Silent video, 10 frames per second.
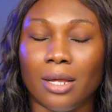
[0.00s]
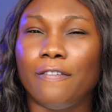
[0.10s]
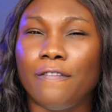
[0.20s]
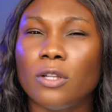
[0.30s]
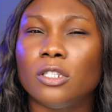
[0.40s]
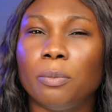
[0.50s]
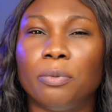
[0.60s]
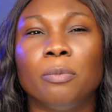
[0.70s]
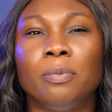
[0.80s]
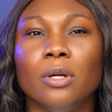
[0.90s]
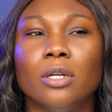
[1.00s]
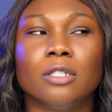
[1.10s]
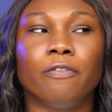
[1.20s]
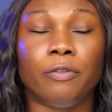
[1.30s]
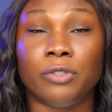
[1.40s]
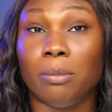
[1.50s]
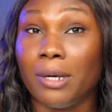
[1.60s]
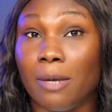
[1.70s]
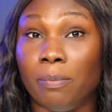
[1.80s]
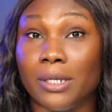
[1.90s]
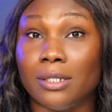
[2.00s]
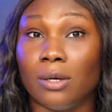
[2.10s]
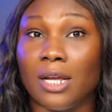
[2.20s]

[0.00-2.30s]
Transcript: the 40 Pro Plus 50-megapixel